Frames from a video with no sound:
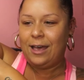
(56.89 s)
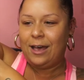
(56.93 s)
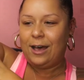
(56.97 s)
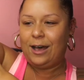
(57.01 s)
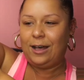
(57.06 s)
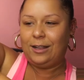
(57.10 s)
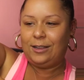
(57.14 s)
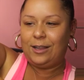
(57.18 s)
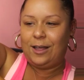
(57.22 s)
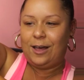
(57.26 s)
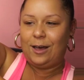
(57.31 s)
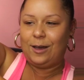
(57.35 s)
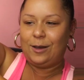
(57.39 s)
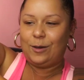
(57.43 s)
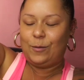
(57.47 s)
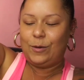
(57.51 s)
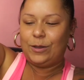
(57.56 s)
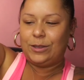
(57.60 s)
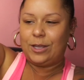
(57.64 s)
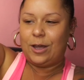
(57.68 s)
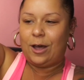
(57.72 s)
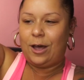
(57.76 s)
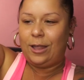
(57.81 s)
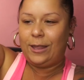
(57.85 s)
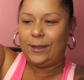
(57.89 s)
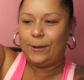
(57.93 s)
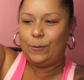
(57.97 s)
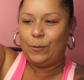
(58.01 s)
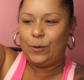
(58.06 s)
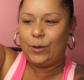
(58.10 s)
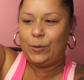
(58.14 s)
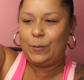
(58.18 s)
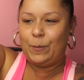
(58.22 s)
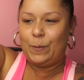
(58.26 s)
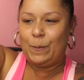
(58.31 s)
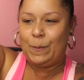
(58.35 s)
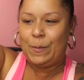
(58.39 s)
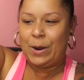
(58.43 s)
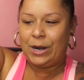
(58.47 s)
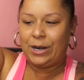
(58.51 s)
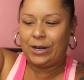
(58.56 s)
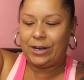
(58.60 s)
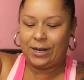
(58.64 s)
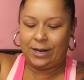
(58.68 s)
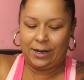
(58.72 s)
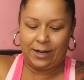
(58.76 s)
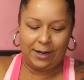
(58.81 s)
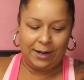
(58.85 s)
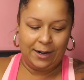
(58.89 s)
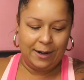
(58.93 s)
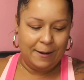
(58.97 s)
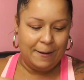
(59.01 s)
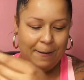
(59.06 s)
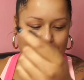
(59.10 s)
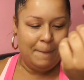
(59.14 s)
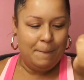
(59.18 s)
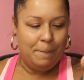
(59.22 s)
along with the Hollywood marker.